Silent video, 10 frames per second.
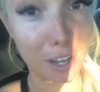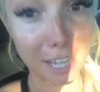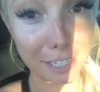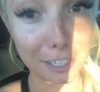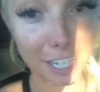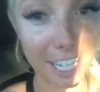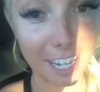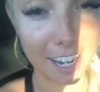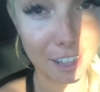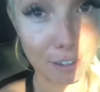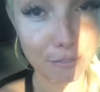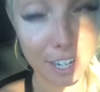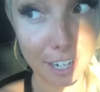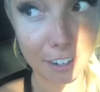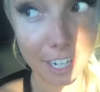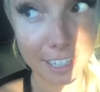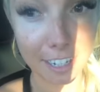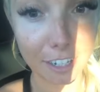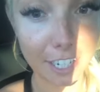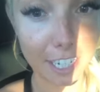that cookie and I thought, fuck it, I'll get that
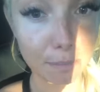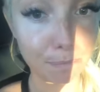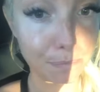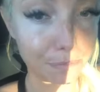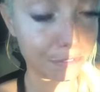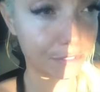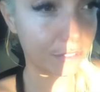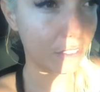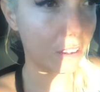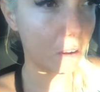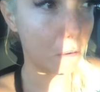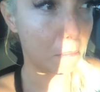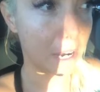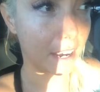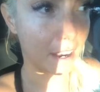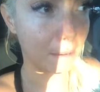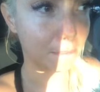cookie. But, um,